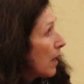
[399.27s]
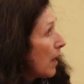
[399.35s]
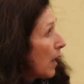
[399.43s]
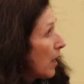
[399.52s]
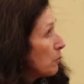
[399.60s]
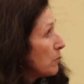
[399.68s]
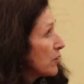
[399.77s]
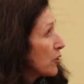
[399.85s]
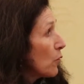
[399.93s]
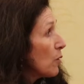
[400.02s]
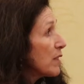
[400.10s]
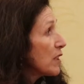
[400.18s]
So
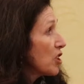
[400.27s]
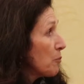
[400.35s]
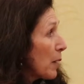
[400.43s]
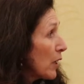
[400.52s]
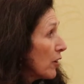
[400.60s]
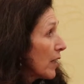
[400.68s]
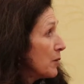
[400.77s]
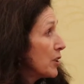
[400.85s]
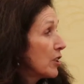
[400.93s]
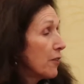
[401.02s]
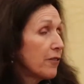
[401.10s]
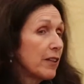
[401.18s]
it was a paradigm
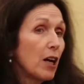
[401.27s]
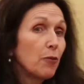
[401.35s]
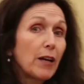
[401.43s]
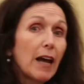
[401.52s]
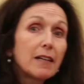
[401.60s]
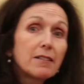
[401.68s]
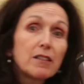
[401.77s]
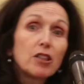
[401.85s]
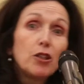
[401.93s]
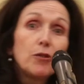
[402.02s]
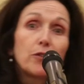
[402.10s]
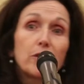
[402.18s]
shift, and we asked the
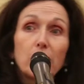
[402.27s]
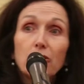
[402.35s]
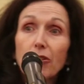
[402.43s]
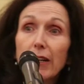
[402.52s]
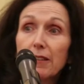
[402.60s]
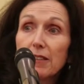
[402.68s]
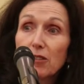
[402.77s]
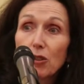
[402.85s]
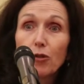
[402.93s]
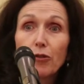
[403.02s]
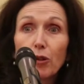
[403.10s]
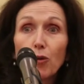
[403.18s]
youth to create
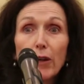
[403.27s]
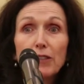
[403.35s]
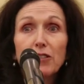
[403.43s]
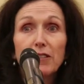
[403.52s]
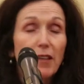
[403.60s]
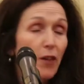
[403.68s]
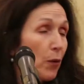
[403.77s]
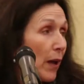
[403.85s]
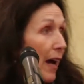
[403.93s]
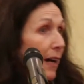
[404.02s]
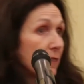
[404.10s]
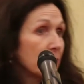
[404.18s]
the questions that we
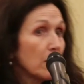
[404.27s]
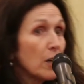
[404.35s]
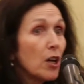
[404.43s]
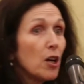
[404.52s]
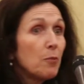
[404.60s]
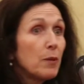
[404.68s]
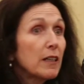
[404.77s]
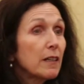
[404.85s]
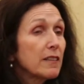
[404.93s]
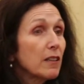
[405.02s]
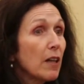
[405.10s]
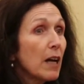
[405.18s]
asked,
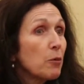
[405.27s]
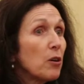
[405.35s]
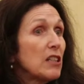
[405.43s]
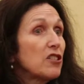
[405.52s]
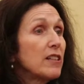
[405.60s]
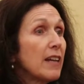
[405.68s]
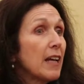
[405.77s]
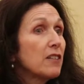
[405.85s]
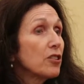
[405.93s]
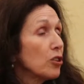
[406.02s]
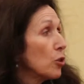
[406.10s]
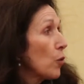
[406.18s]
because collaboration
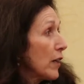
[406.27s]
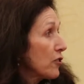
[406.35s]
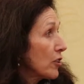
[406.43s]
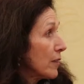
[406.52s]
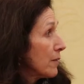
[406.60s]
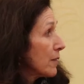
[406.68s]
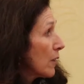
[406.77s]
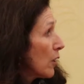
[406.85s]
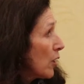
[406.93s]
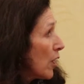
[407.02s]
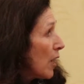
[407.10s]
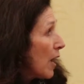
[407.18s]
takes good questions.
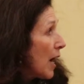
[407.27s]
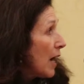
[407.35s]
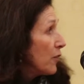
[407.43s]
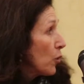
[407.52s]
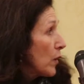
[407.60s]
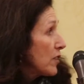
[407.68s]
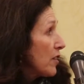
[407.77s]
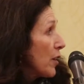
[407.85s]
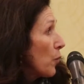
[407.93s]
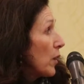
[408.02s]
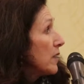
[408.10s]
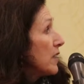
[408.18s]
And the question
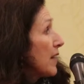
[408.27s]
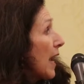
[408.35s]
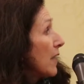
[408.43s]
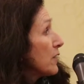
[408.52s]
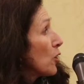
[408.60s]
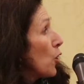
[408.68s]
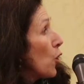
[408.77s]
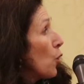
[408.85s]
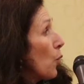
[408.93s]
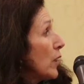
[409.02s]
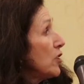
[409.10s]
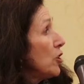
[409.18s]
they wanted to ask,
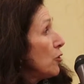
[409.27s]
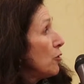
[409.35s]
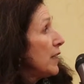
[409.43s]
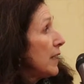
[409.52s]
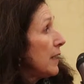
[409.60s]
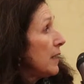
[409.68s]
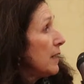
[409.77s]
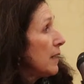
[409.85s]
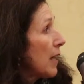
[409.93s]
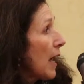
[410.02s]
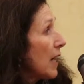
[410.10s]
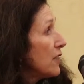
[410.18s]
what do you
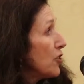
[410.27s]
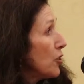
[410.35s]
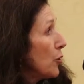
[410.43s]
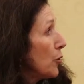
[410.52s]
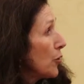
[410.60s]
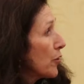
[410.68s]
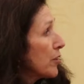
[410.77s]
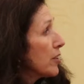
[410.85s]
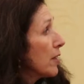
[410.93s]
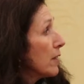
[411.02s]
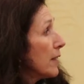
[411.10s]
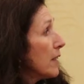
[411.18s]
need as youth
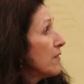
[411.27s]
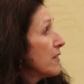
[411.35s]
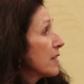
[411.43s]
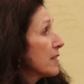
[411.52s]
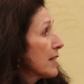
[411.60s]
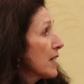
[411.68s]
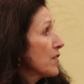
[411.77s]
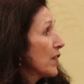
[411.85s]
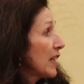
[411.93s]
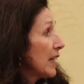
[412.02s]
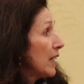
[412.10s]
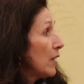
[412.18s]
to live
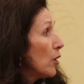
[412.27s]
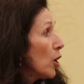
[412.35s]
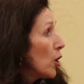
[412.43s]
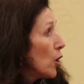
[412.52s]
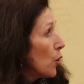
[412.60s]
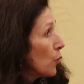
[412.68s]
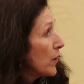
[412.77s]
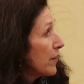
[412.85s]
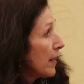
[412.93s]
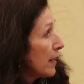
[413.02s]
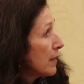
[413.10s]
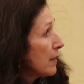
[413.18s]
successfully
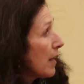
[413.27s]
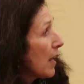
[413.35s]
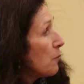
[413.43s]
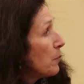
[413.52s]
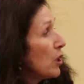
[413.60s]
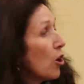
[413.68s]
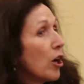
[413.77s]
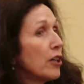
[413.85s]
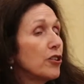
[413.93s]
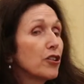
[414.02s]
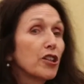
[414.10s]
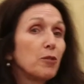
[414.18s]
within and
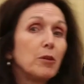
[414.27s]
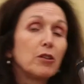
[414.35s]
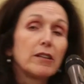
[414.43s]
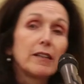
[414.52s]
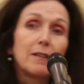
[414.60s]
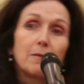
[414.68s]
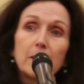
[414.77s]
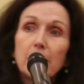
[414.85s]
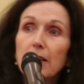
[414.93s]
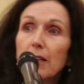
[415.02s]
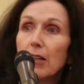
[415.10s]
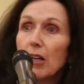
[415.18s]
beyond your community?
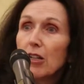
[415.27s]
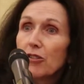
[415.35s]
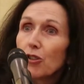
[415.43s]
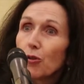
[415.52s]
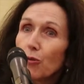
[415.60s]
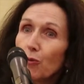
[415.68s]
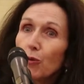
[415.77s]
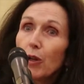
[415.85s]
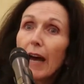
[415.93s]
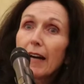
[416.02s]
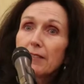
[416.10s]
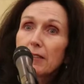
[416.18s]
So
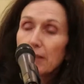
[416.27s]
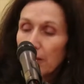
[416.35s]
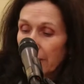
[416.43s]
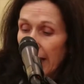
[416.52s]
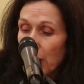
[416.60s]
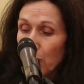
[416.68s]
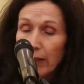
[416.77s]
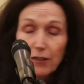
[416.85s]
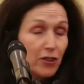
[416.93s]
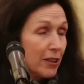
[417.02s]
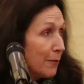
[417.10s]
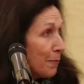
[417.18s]
we asked that
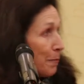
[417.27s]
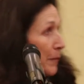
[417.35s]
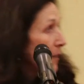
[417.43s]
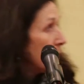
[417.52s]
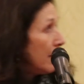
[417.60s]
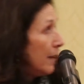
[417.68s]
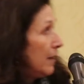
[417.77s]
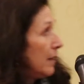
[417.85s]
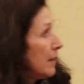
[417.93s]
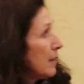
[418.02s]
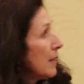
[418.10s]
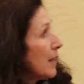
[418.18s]
question.
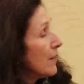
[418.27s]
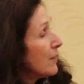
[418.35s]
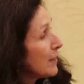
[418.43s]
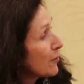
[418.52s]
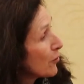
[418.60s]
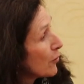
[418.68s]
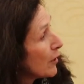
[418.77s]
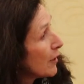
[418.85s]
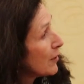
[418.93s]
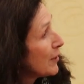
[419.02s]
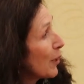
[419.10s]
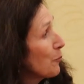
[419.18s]
And these are
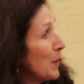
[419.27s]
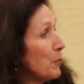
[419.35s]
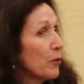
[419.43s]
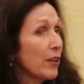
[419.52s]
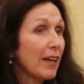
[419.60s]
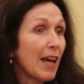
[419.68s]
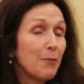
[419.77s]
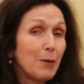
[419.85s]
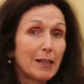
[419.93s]
the young people that came